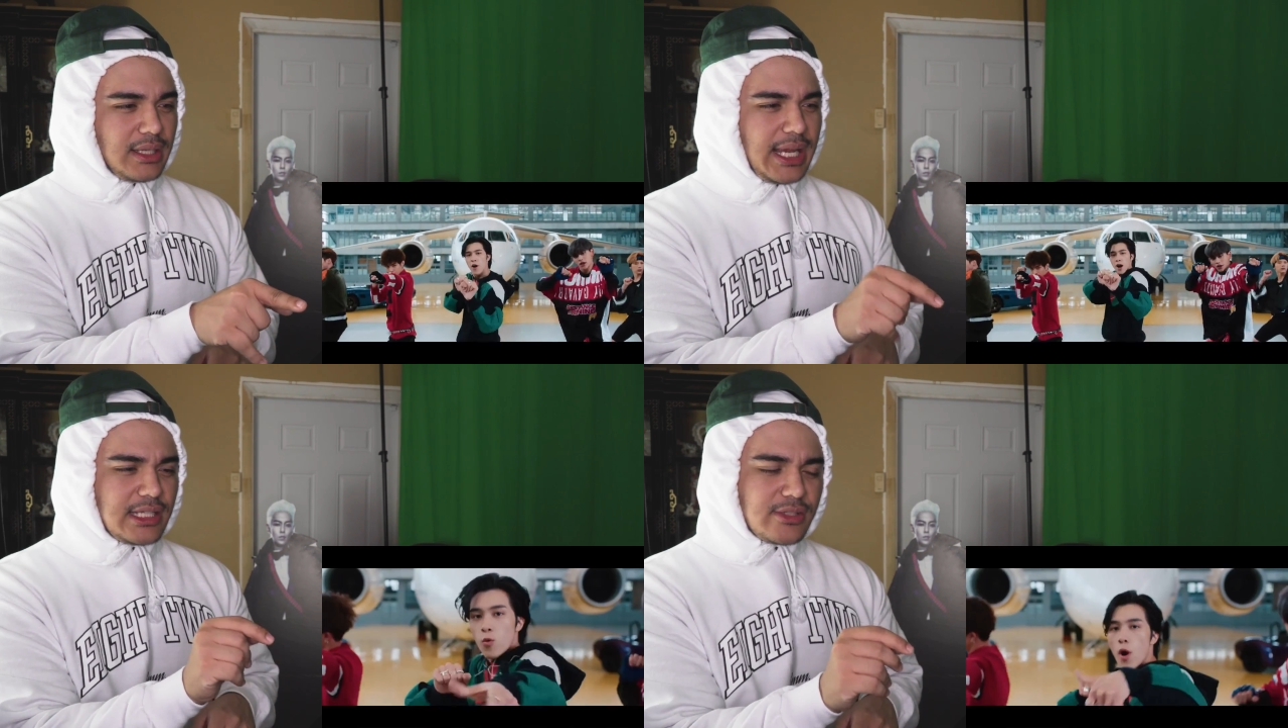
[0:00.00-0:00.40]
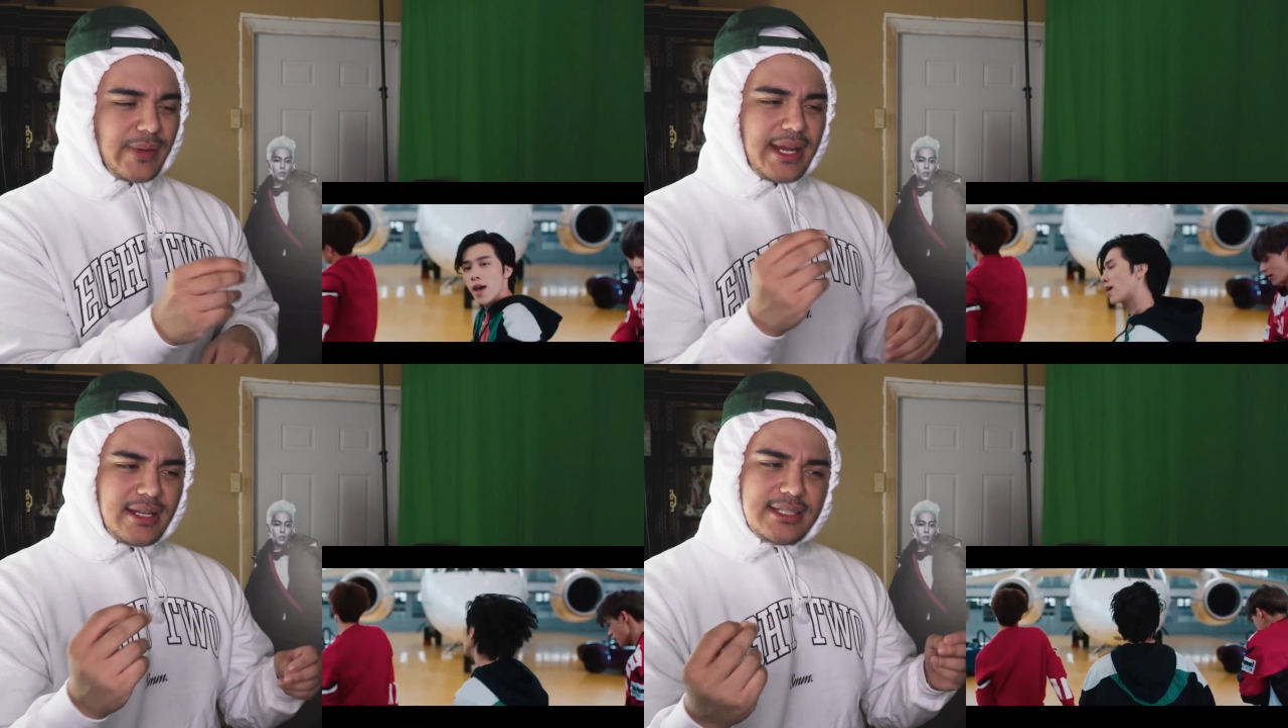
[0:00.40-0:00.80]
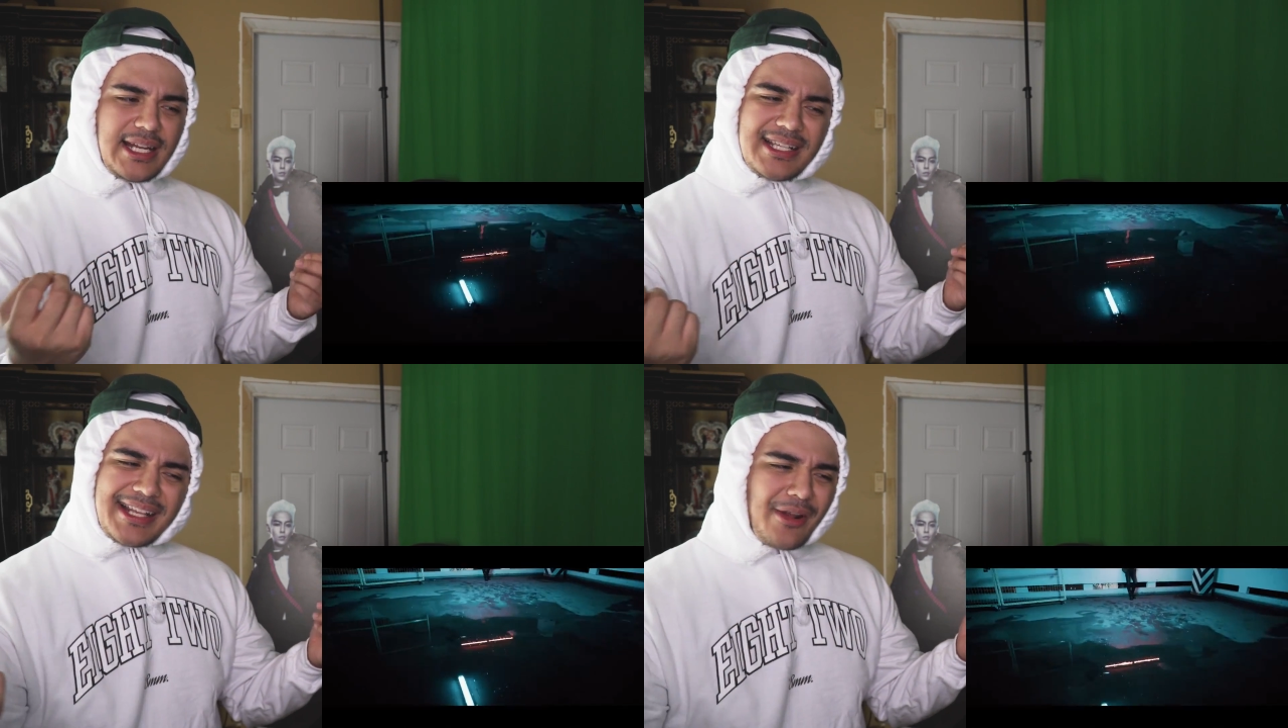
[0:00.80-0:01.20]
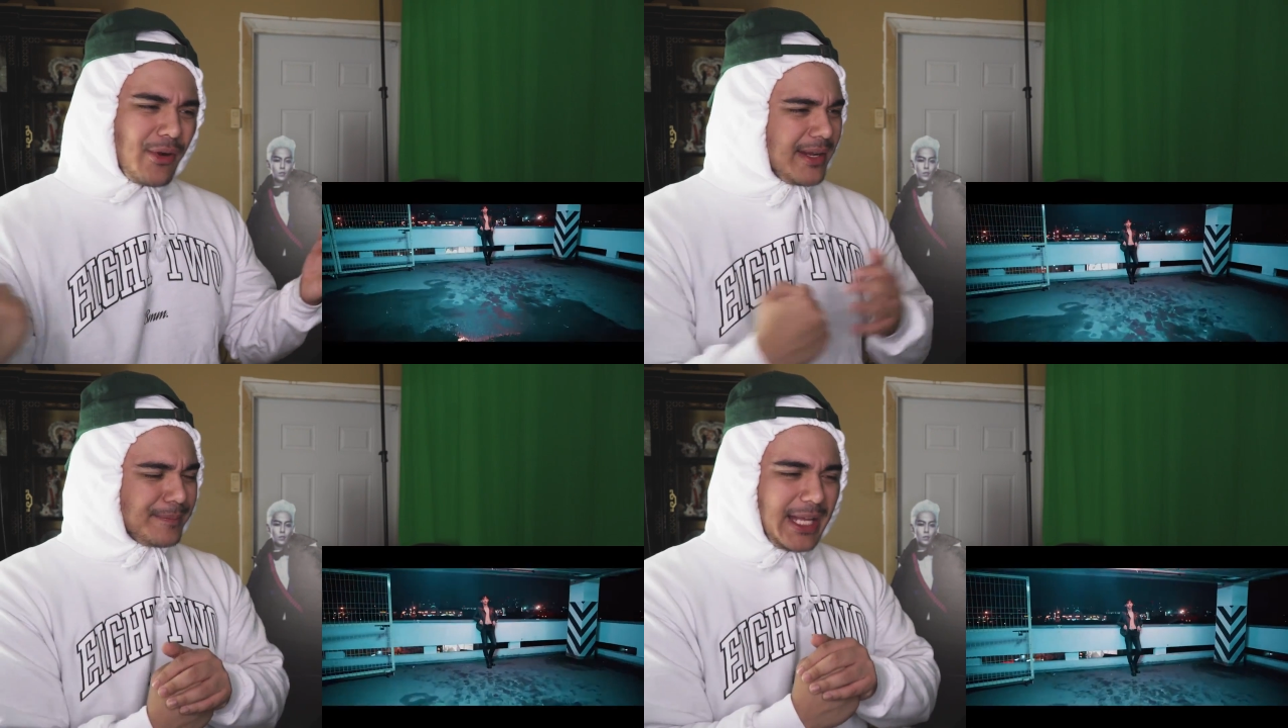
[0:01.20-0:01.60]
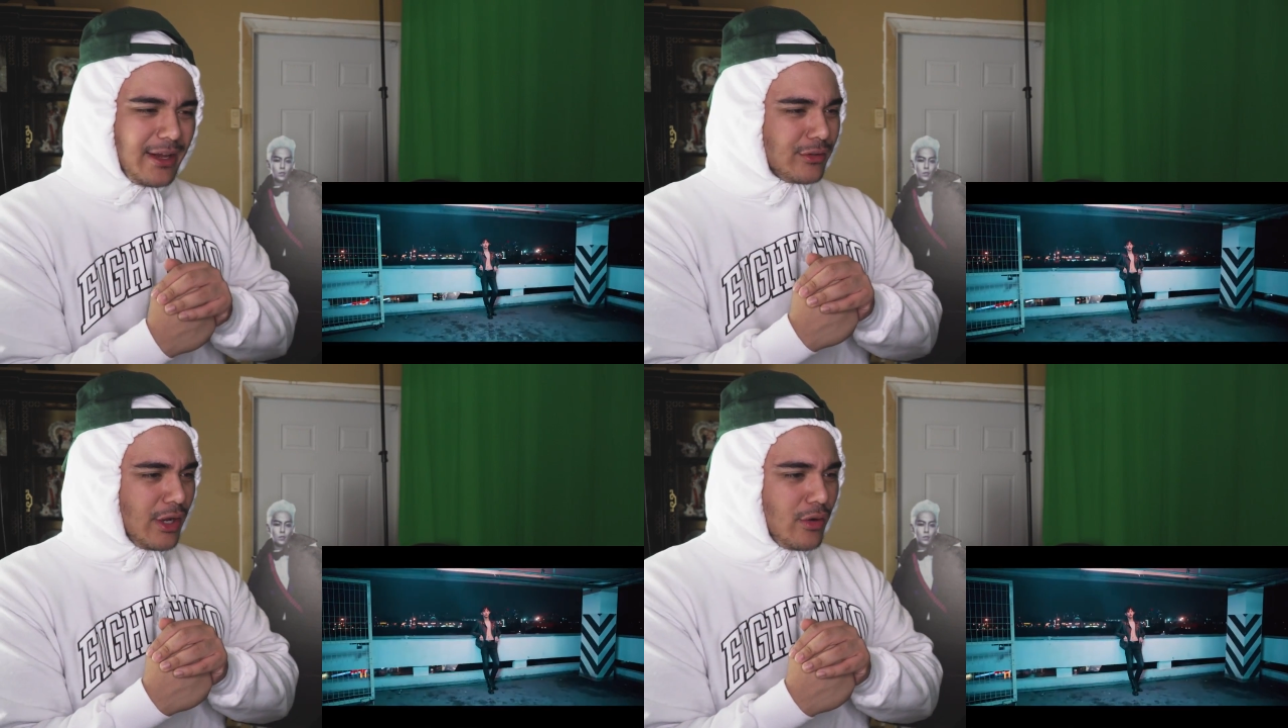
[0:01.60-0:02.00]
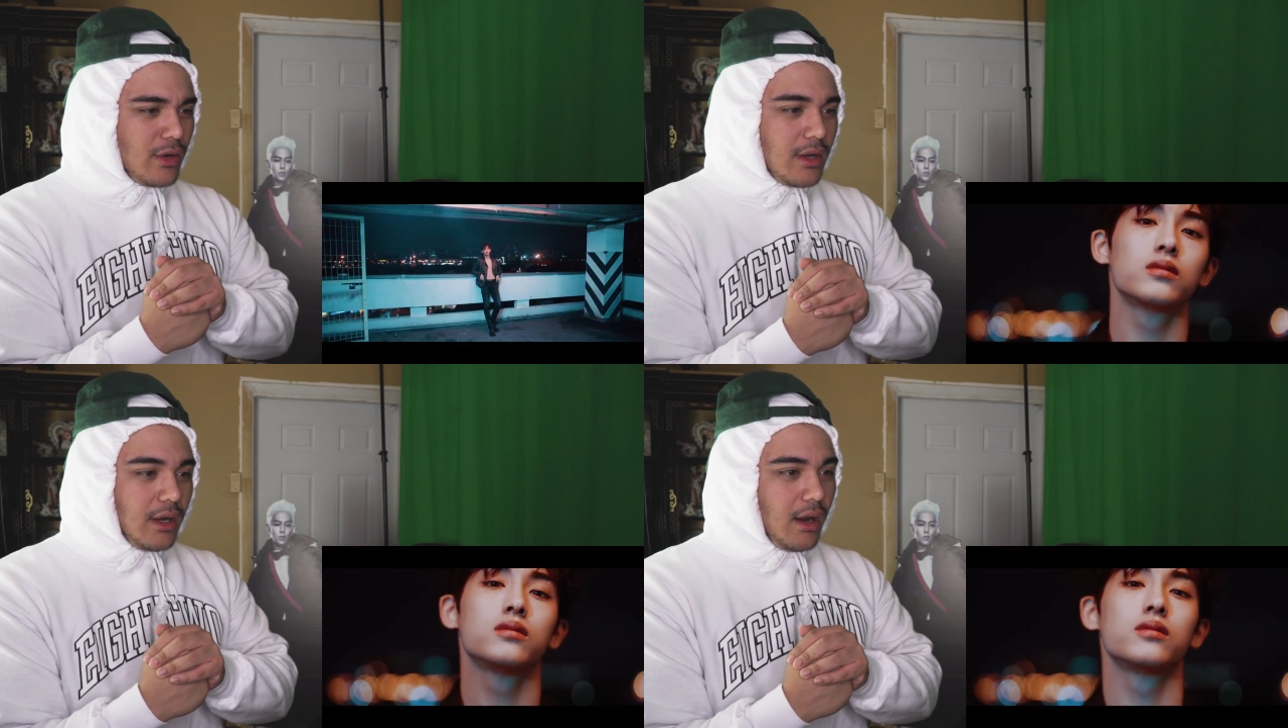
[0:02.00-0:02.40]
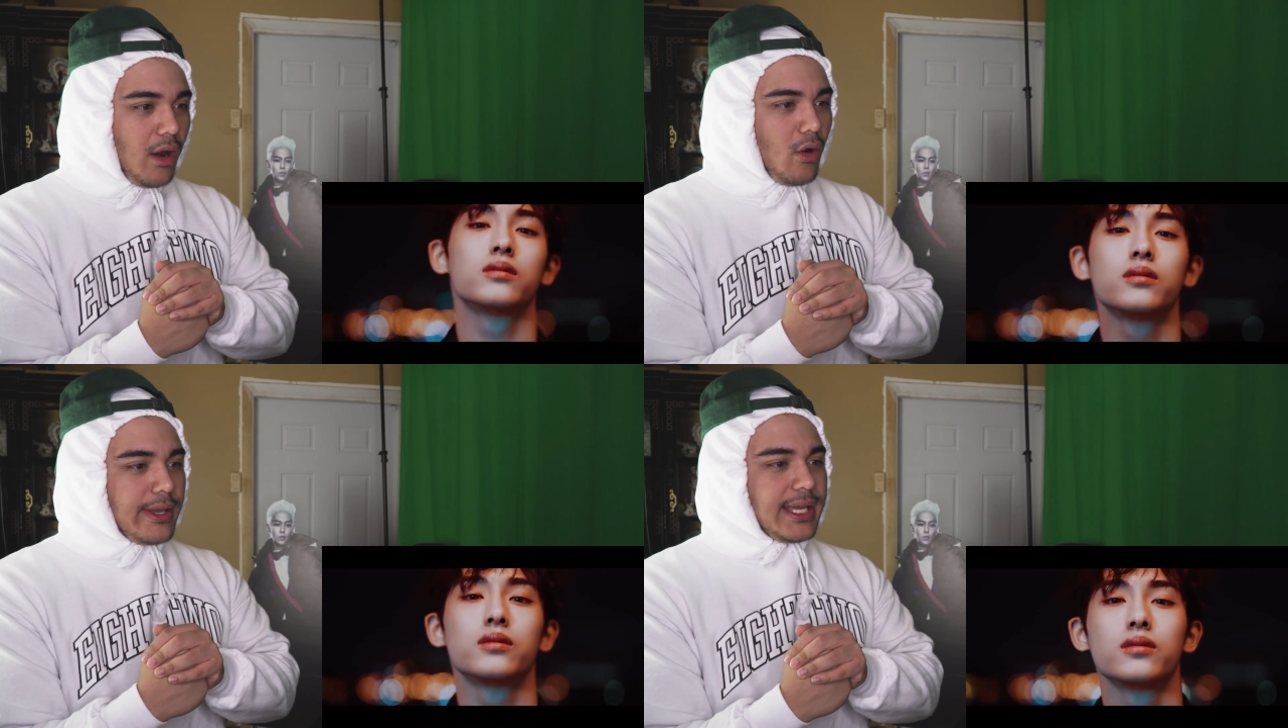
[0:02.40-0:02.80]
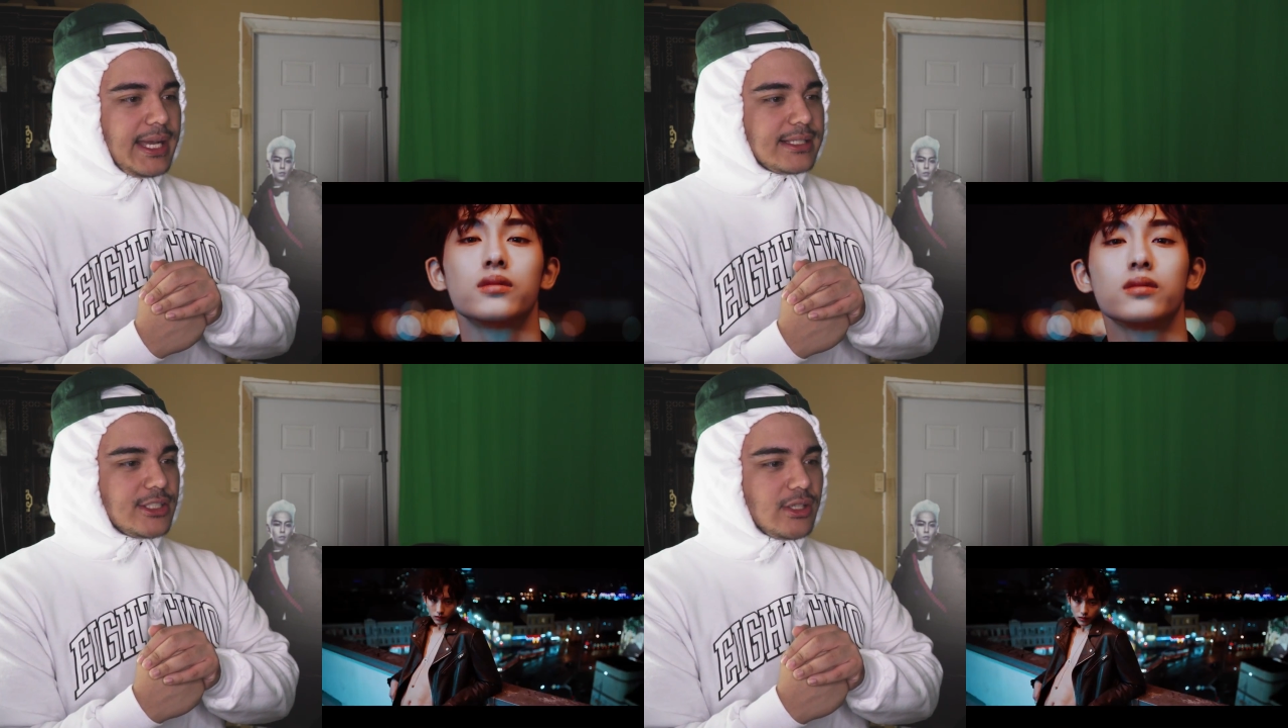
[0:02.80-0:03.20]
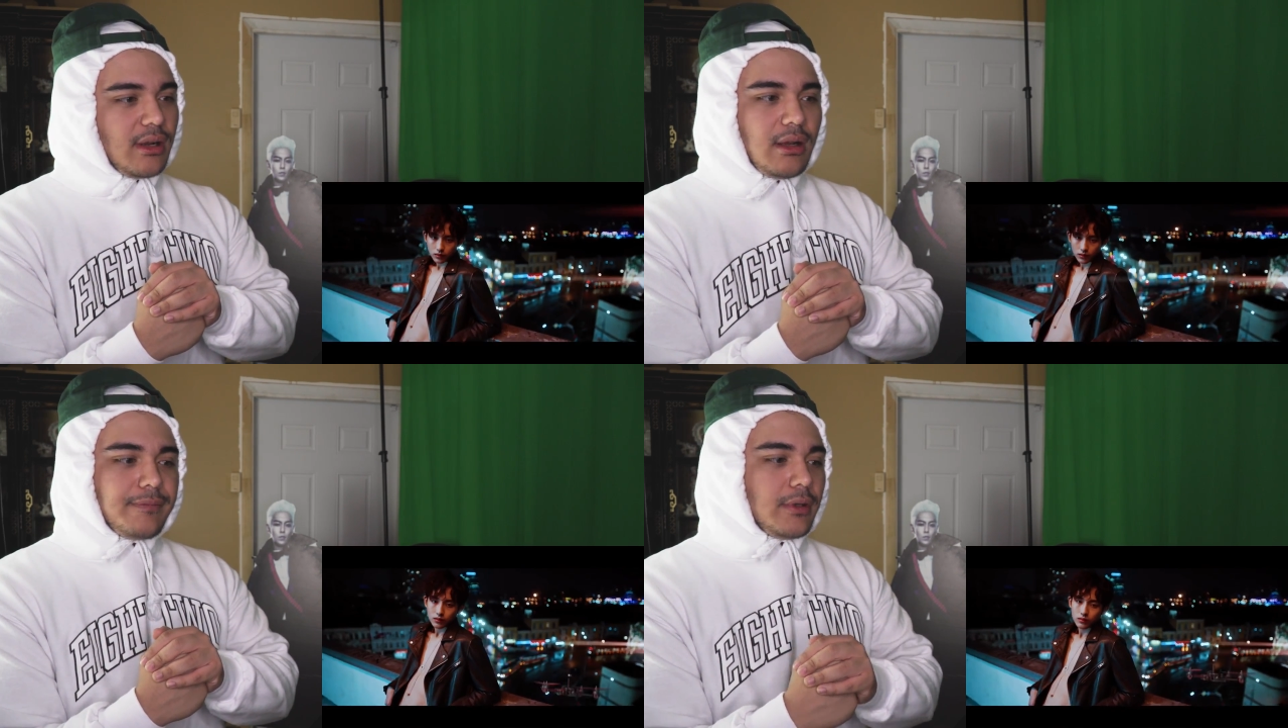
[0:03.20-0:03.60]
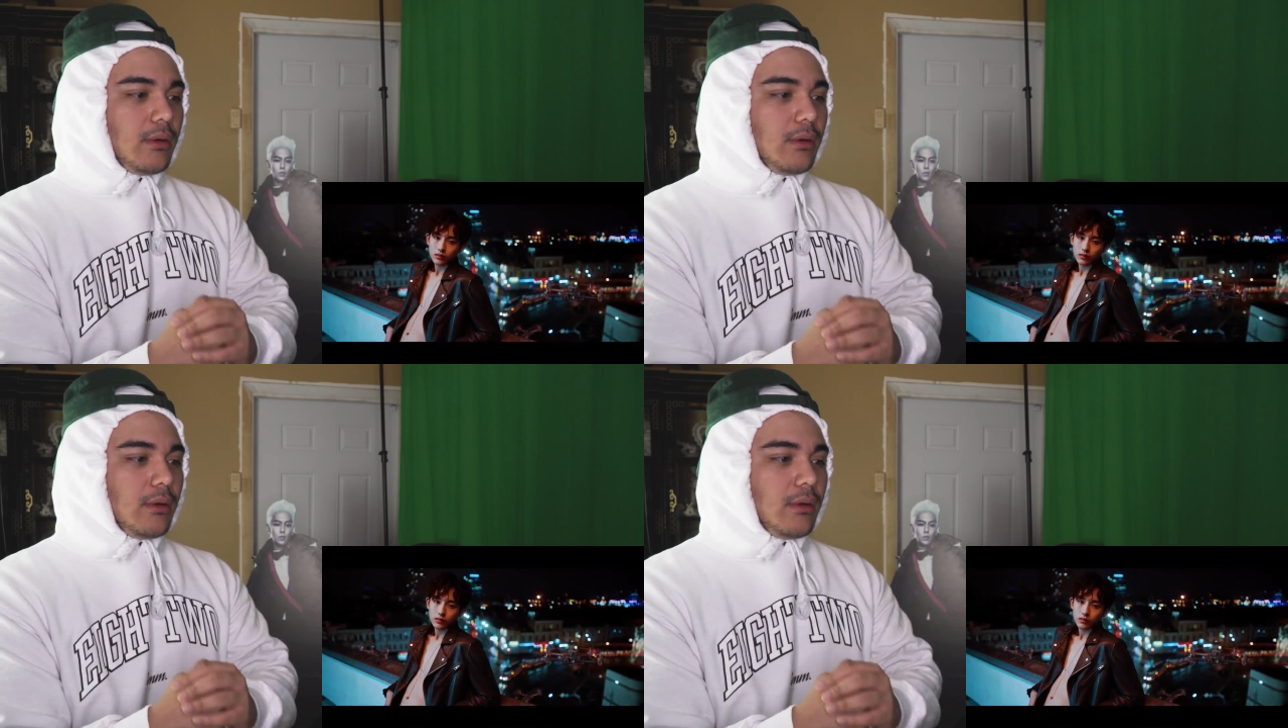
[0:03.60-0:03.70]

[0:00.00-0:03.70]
Hendry, Did I say that right? I don't know. Oh, he got his shirt off.